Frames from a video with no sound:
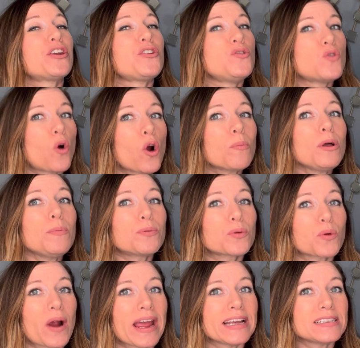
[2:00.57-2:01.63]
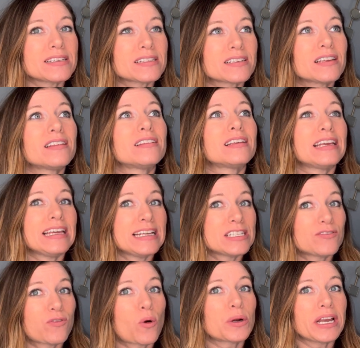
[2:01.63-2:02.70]
normal price
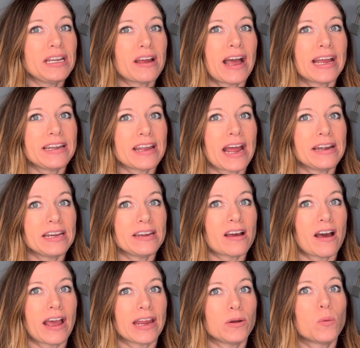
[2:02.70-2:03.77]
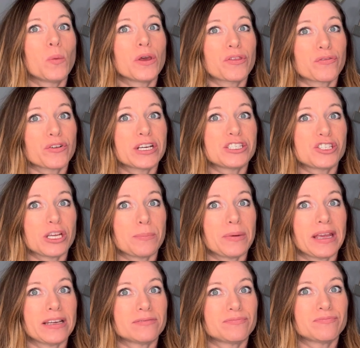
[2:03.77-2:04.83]
is $49.99 with free
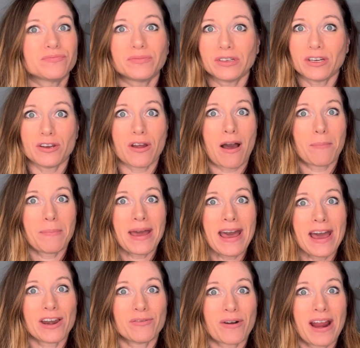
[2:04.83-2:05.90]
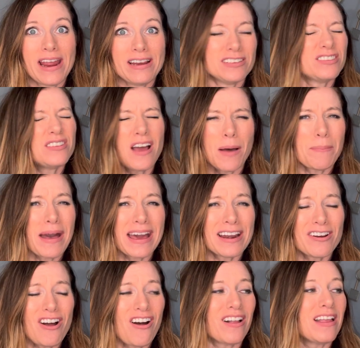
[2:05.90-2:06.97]
shipping. Not bad, right? Not bad at
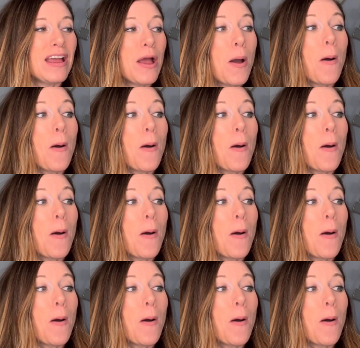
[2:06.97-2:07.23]
all.